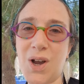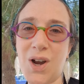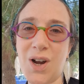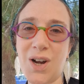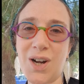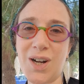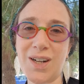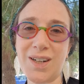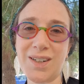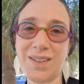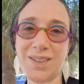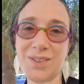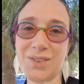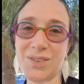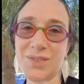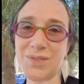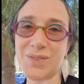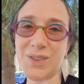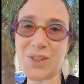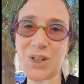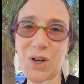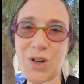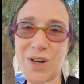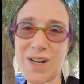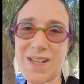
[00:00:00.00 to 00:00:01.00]
our
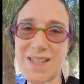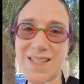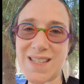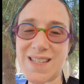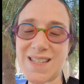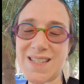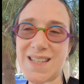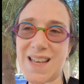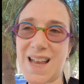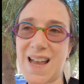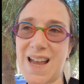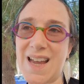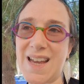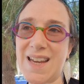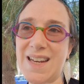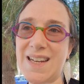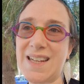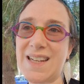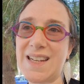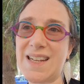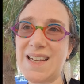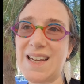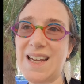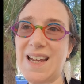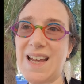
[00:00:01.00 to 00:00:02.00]
current
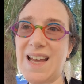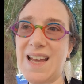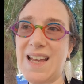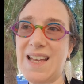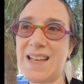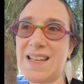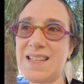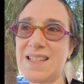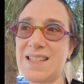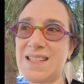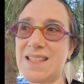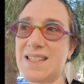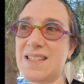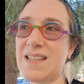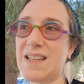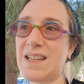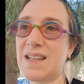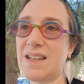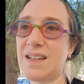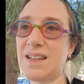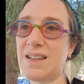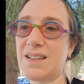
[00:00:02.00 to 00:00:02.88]
society as